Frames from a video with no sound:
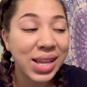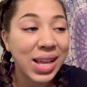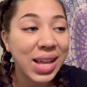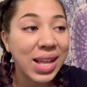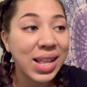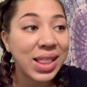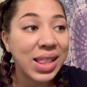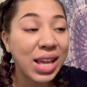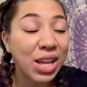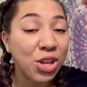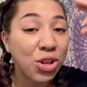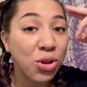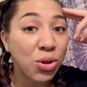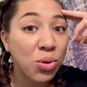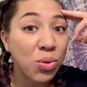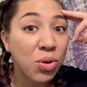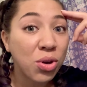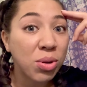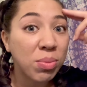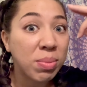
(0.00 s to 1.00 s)
that you
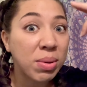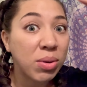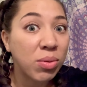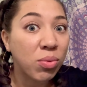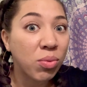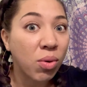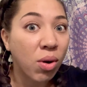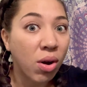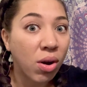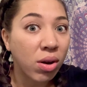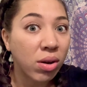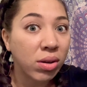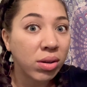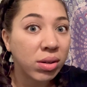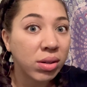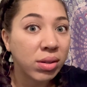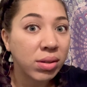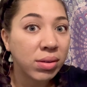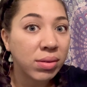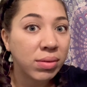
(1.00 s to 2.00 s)
could be wrong,
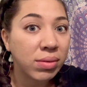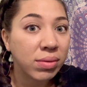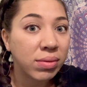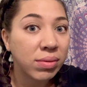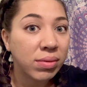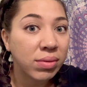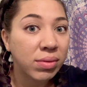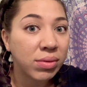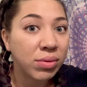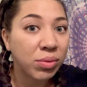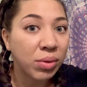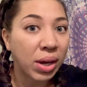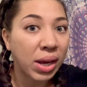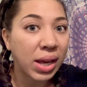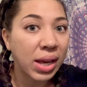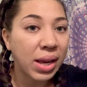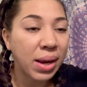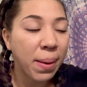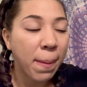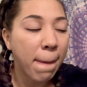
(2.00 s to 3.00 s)

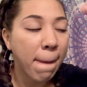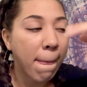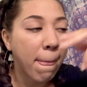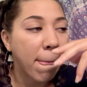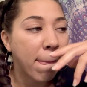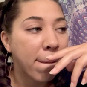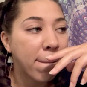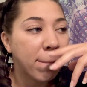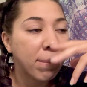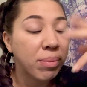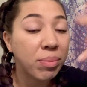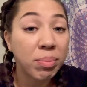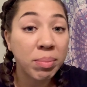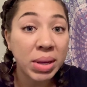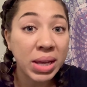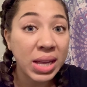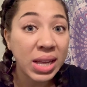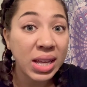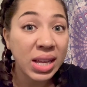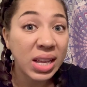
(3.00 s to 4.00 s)
right?
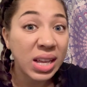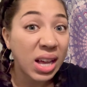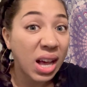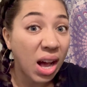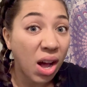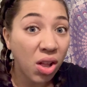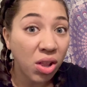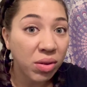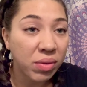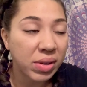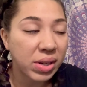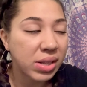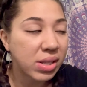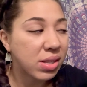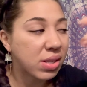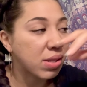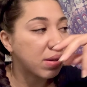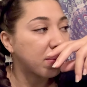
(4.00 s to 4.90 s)
Me, all of us.